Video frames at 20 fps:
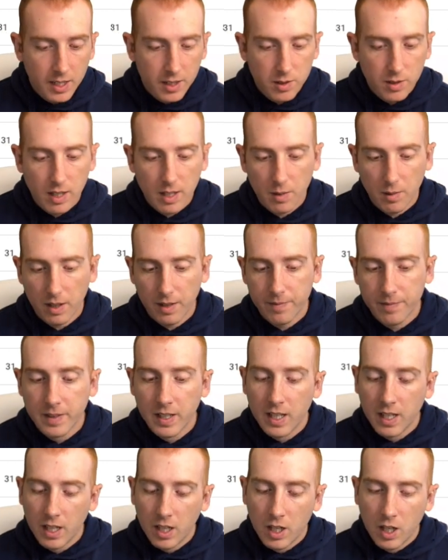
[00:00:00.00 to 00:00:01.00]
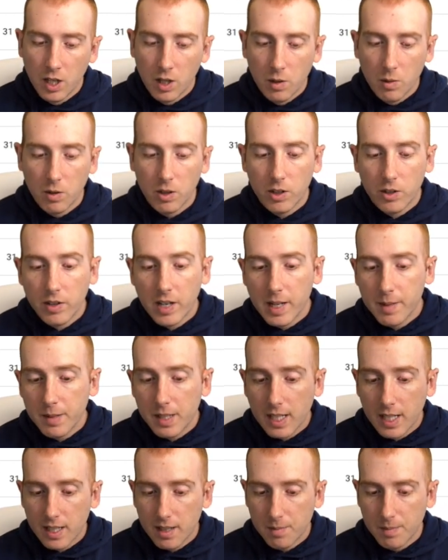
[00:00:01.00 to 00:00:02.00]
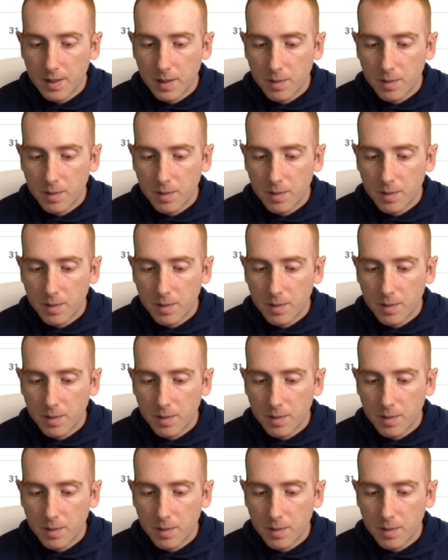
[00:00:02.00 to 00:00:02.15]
So anyway, we're gonna grab the item